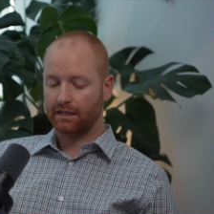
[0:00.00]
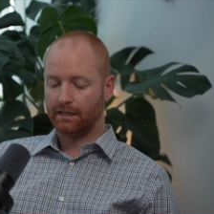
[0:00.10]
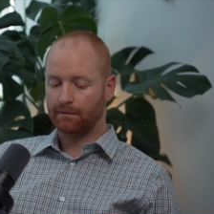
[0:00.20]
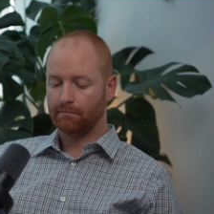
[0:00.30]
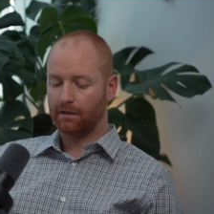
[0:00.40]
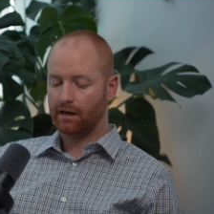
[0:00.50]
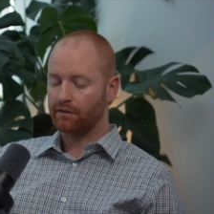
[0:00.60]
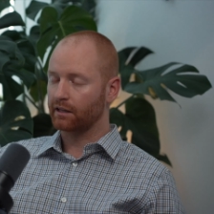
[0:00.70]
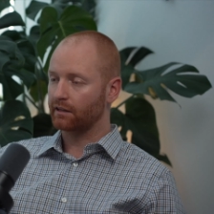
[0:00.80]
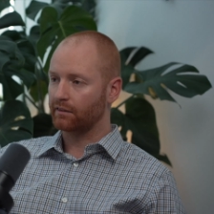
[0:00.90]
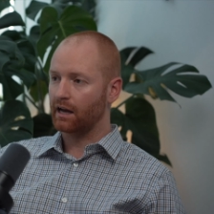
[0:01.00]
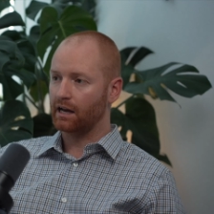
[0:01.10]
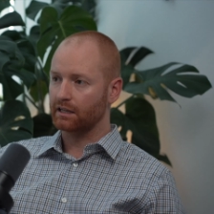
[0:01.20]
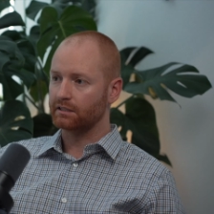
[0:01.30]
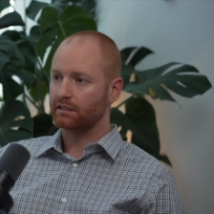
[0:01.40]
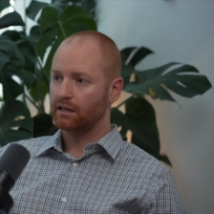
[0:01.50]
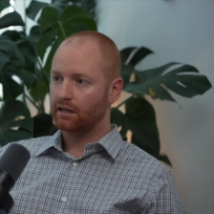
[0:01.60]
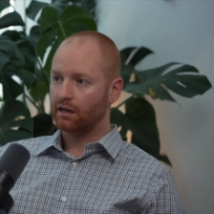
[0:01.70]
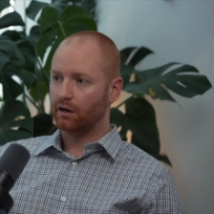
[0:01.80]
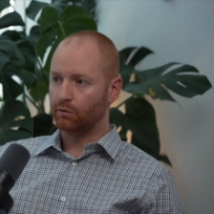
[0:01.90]
And I think that has
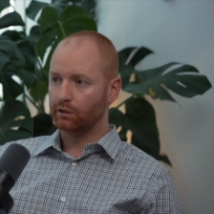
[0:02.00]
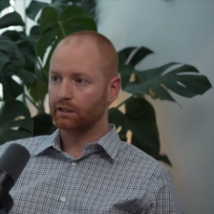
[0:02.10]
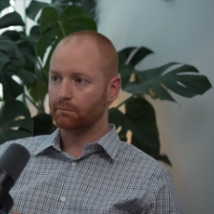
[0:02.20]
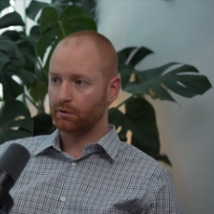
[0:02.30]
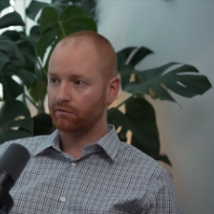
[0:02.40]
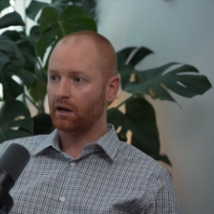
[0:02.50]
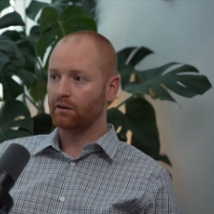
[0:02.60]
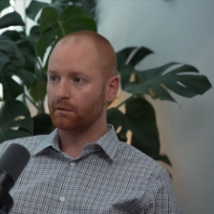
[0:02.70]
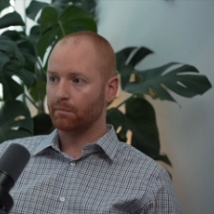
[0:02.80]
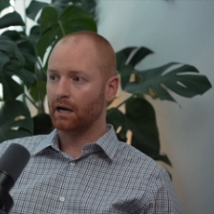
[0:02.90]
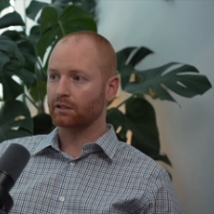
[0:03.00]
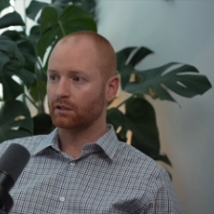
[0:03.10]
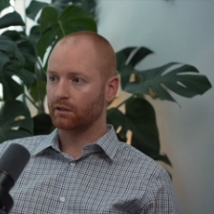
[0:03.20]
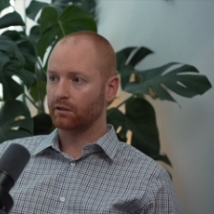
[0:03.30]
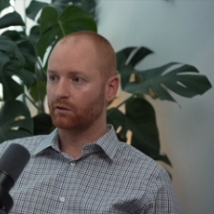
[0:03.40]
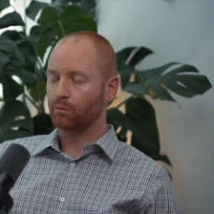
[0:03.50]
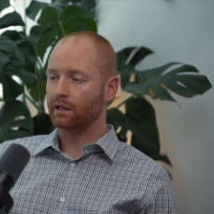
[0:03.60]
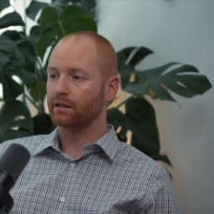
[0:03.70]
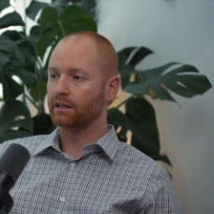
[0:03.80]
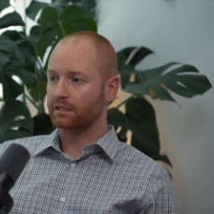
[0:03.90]
a really profound impact on the way
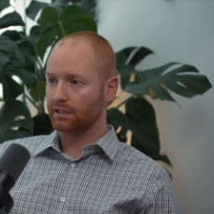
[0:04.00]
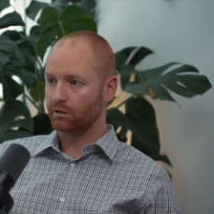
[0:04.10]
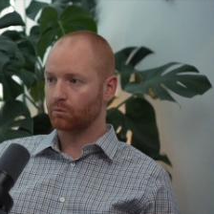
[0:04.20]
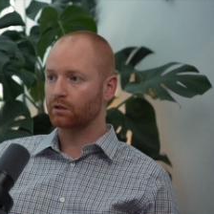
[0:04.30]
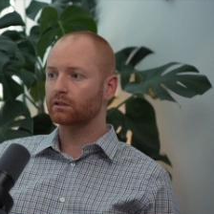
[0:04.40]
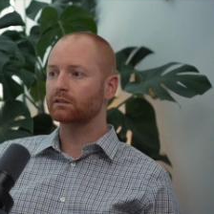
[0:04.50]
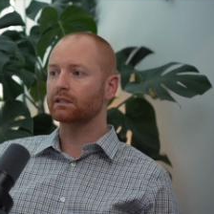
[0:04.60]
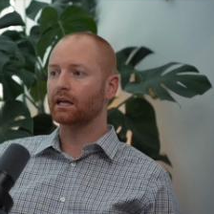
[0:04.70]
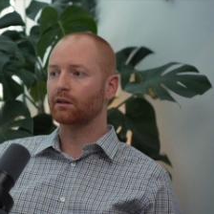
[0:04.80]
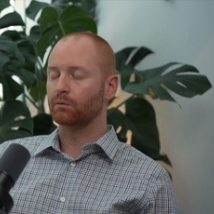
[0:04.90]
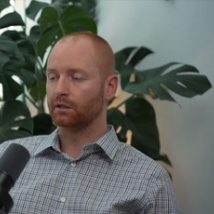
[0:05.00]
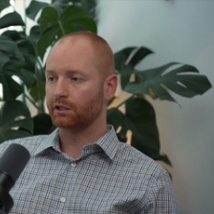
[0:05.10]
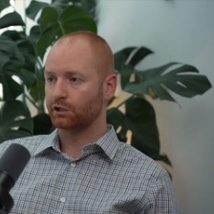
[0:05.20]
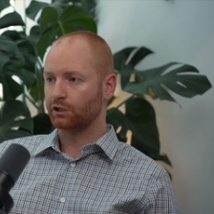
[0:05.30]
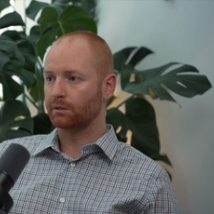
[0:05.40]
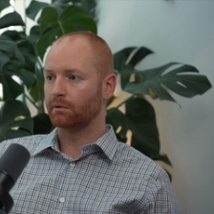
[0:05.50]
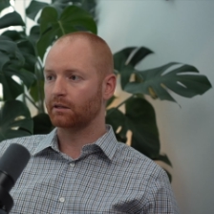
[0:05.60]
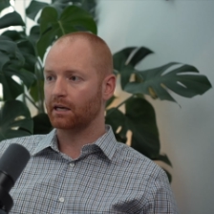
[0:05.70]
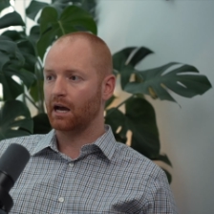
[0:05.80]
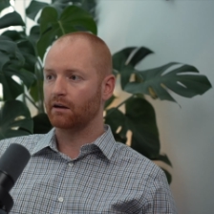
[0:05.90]
that they see the world and the relationship that
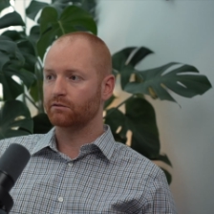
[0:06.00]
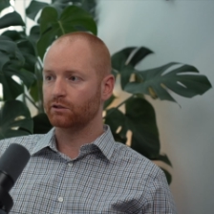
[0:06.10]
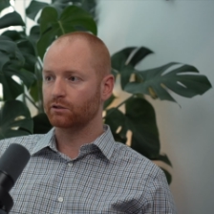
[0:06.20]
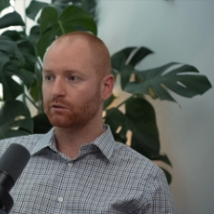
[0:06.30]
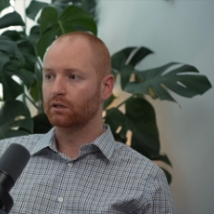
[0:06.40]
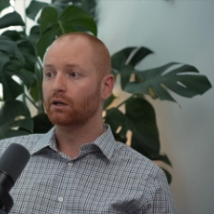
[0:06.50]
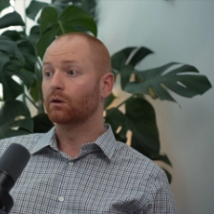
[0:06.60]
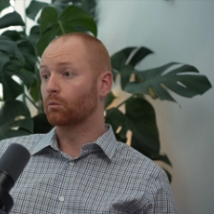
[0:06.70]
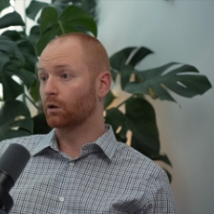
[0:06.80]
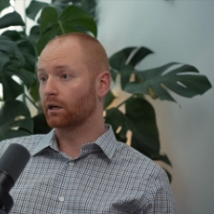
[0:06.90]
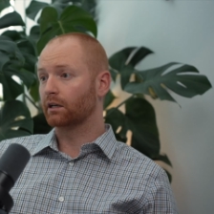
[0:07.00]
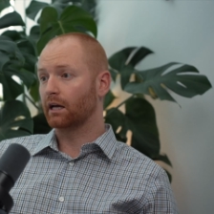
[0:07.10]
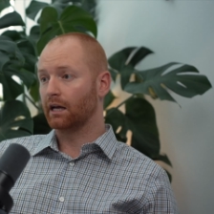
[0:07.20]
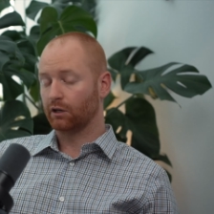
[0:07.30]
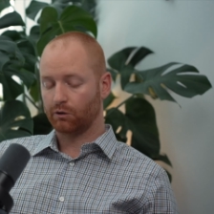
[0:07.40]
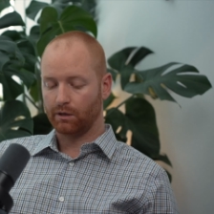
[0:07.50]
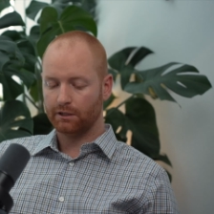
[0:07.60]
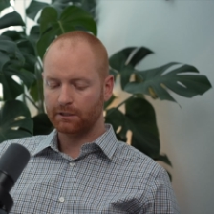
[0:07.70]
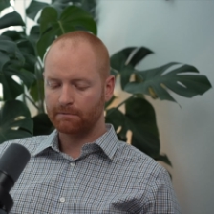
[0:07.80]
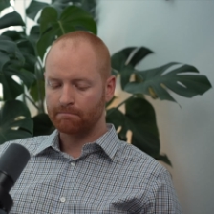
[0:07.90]
they have to work and
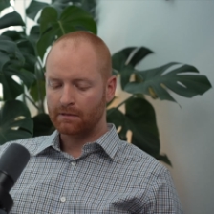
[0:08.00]
careers.